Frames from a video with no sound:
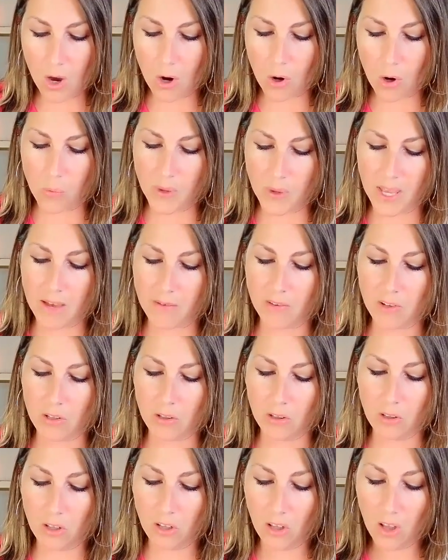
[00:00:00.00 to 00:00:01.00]
or we have a
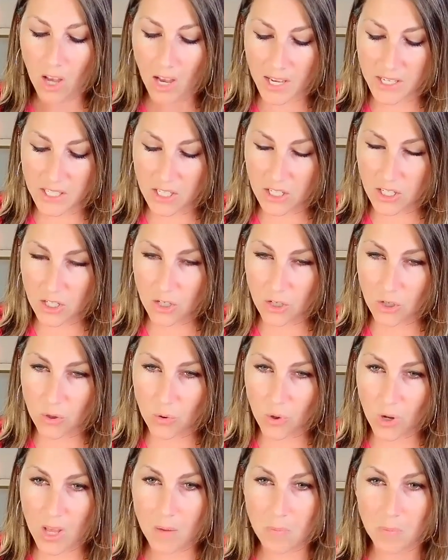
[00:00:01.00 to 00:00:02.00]
lot to
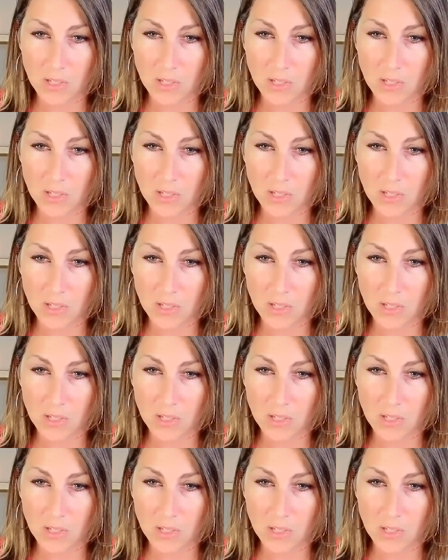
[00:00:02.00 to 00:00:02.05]
do,